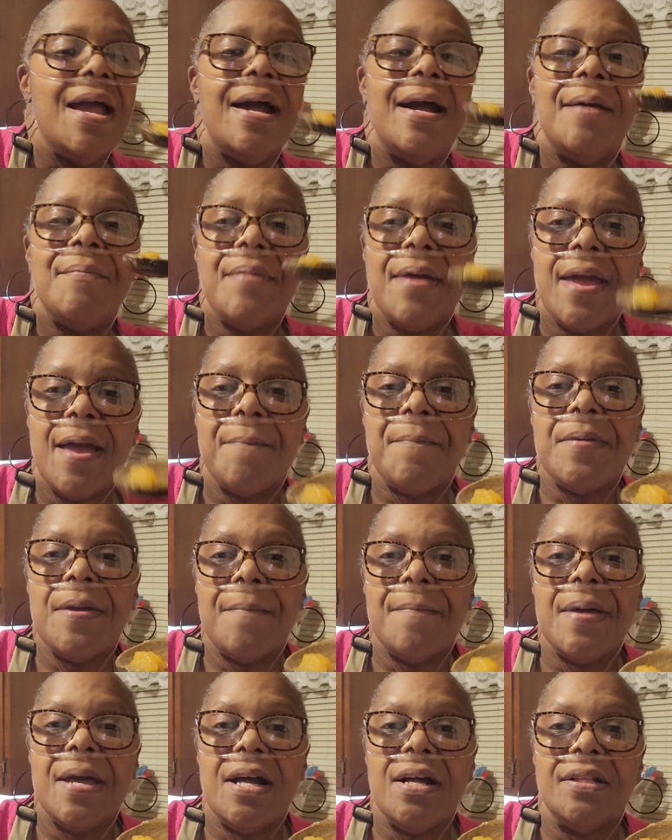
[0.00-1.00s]
I'm happy
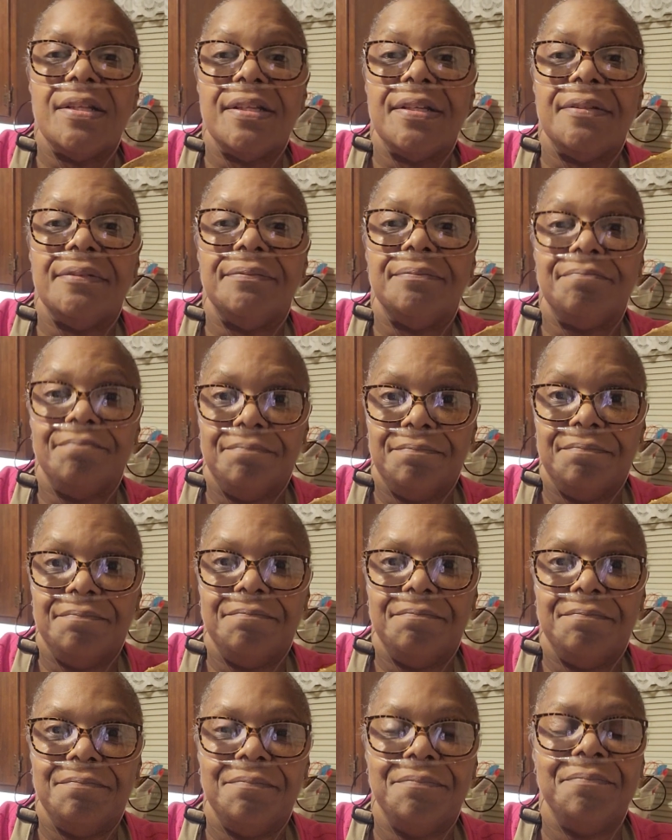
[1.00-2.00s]
about it.
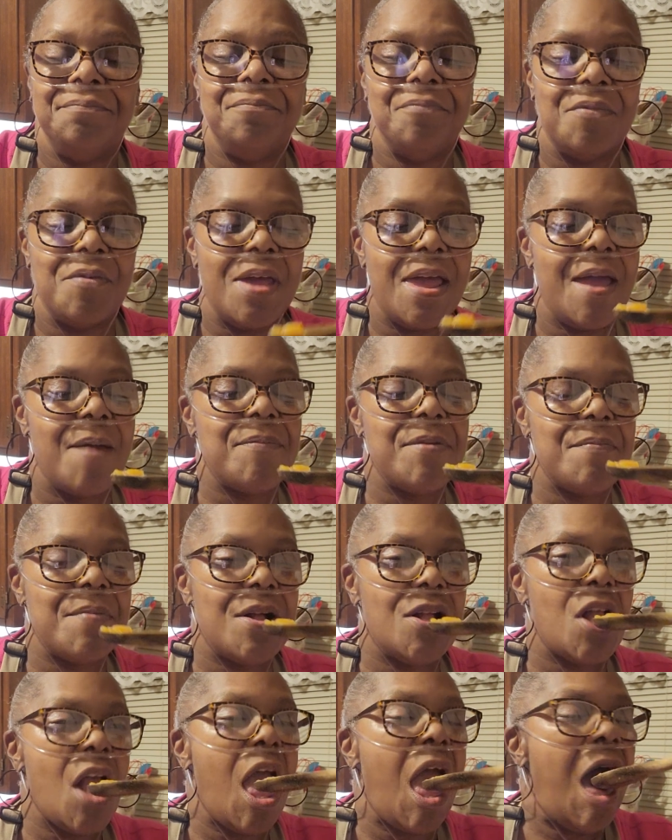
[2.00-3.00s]
Happy
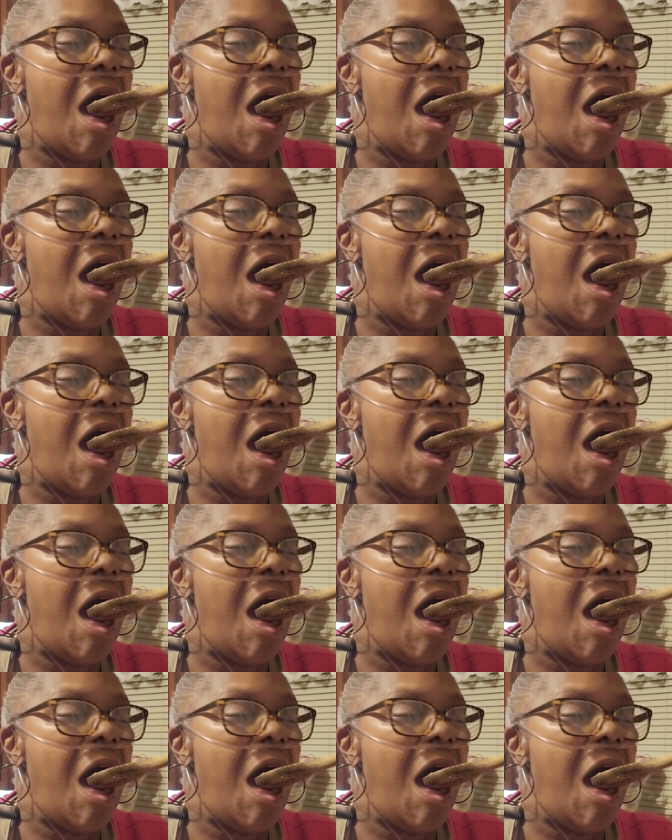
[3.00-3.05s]
about it.